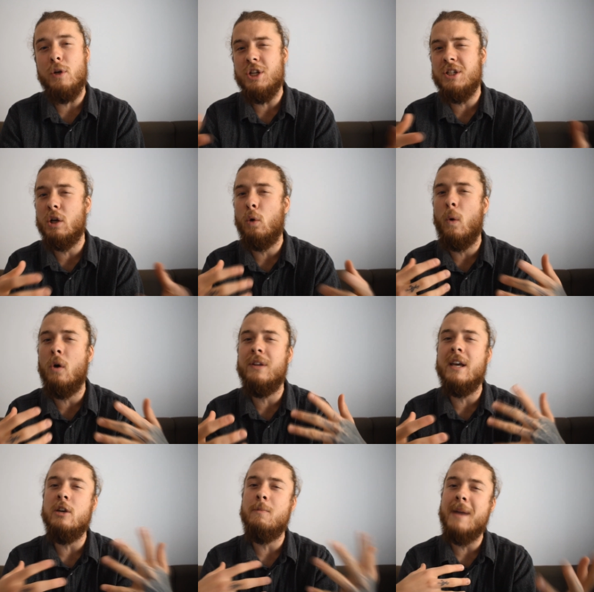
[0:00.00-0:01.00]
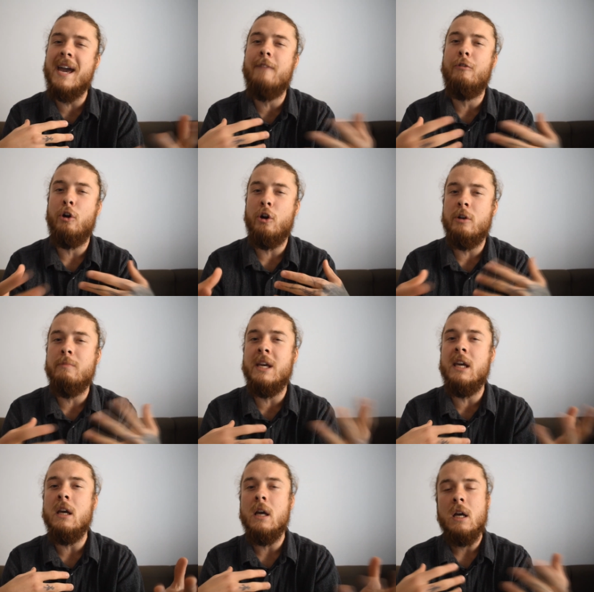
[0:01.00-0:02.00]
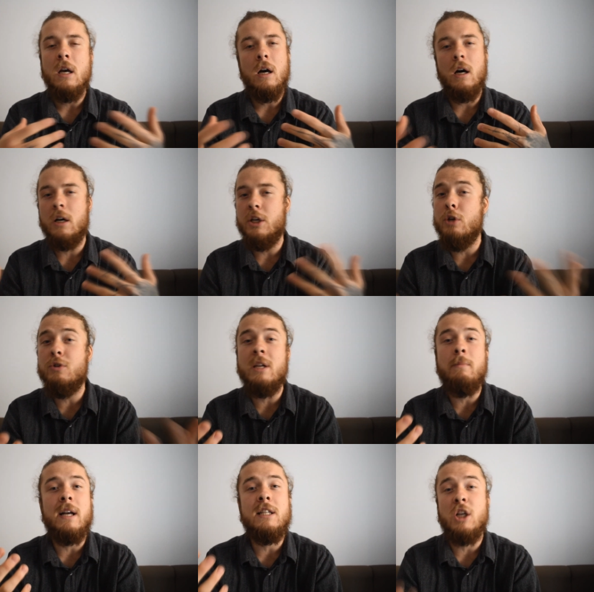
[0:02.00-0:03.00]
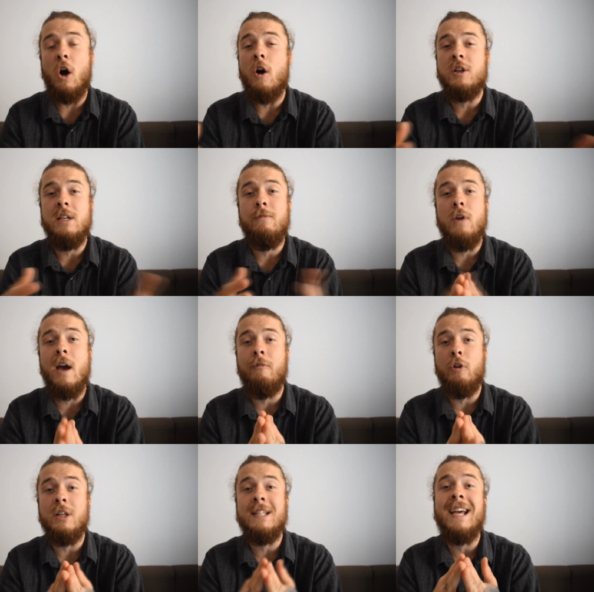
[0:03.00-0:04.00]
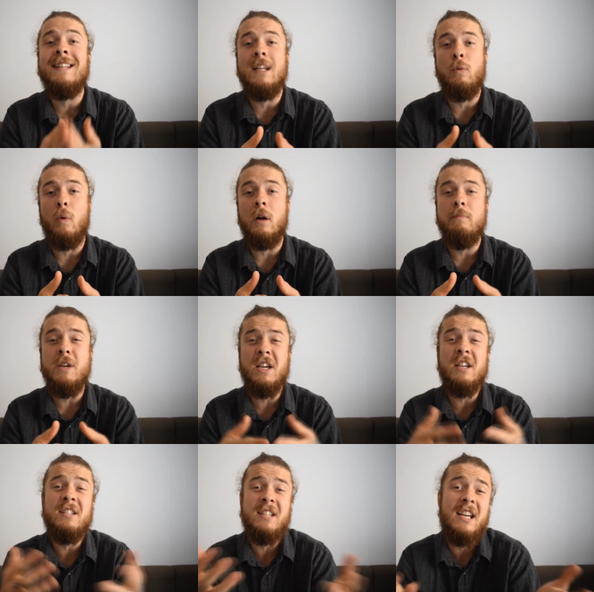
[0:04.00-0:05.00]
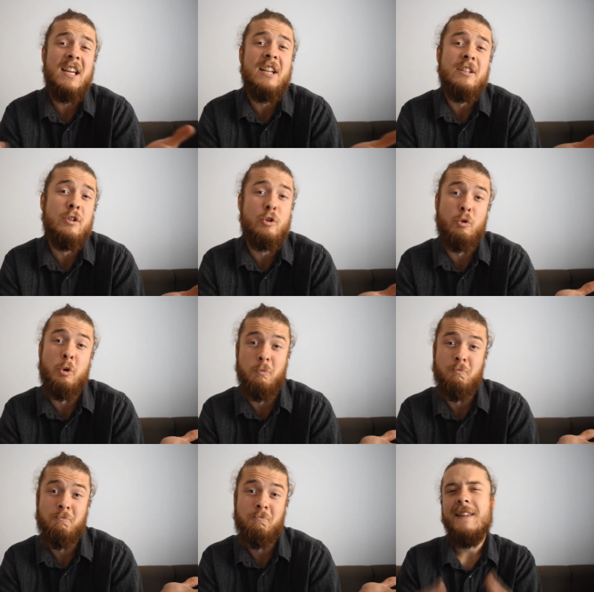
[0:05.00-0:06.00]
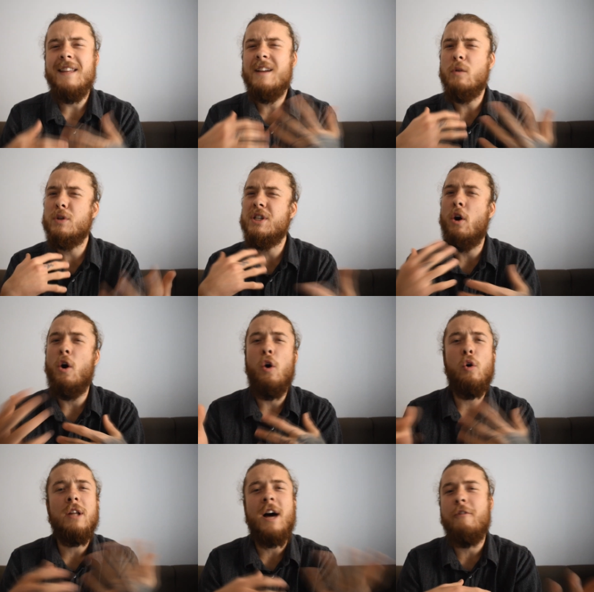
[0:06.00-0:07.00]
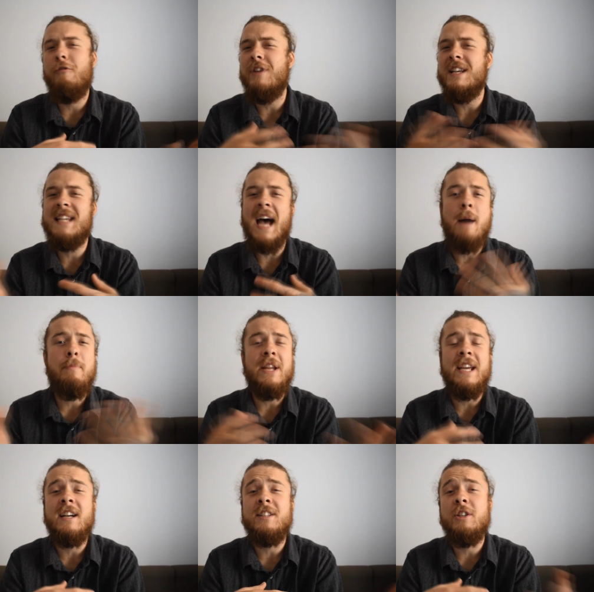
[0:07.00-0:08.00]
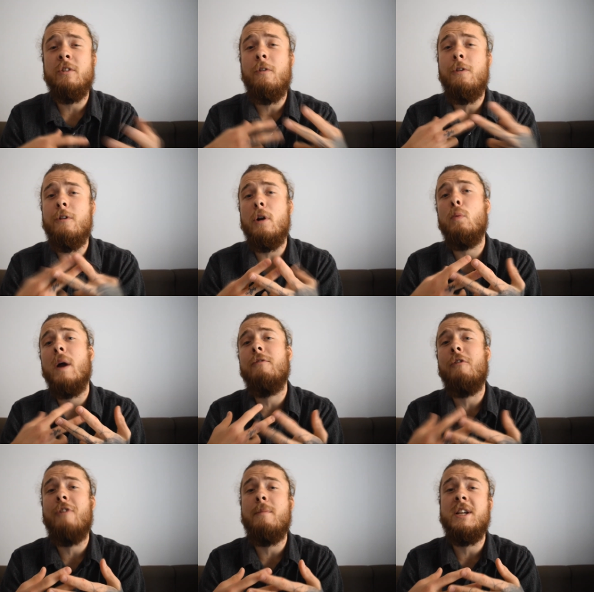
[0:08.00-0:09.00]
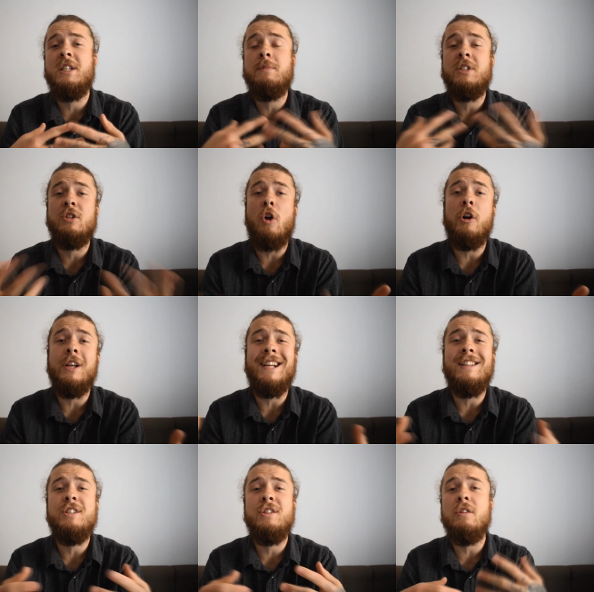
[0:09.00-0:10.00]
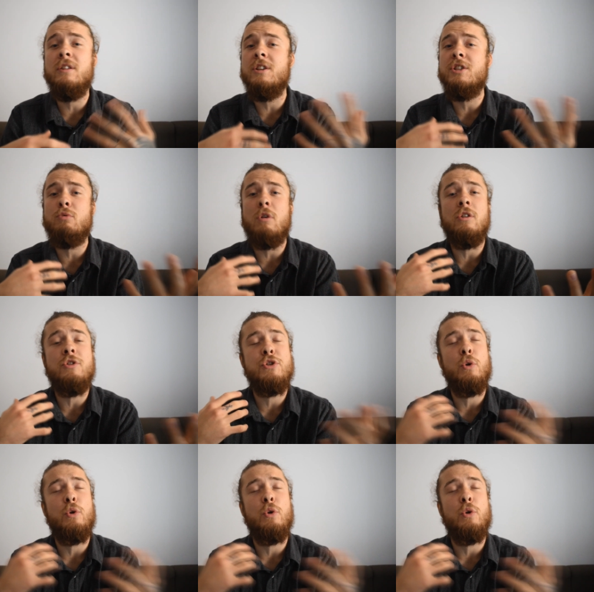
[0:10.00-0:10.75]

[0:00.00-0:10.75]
which is a quote that you may have heard me uh, use in my talks if you ever attended one, because it is true. Then there was a whole lot of things happening until the third wave of feminism started and took the struggle